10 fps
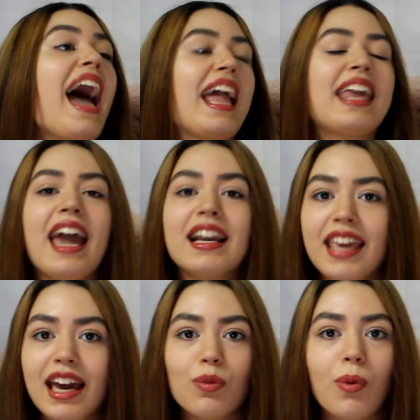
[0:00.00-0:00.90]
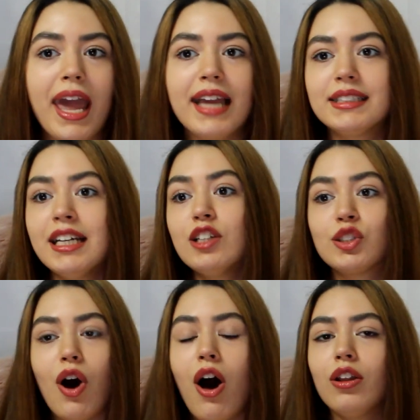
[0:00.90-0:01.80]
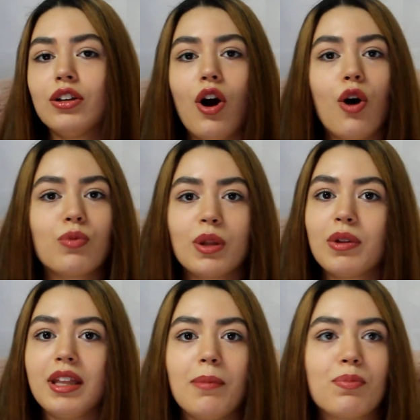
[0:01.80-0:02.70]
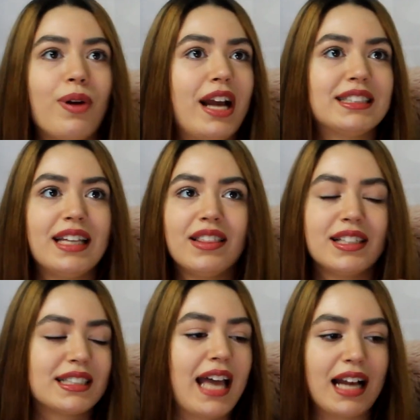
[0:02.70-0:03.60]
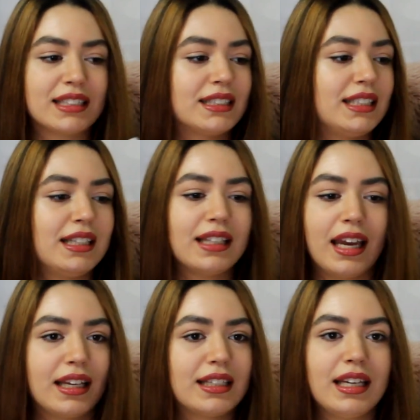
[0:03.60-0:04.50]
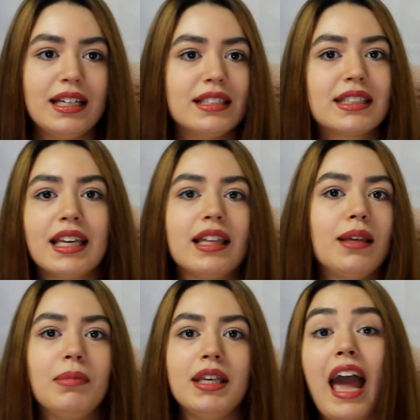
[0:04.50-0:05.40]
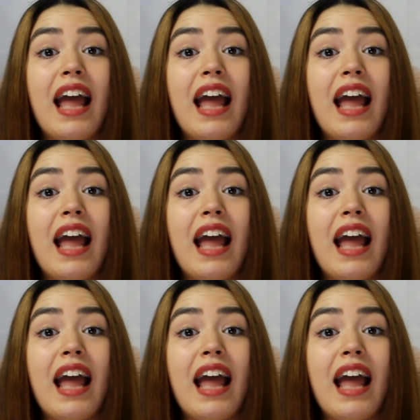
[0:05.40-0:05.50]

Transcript: I can not can't wait. So all in all, really impressed in this last scene. Like, it, it's killing me.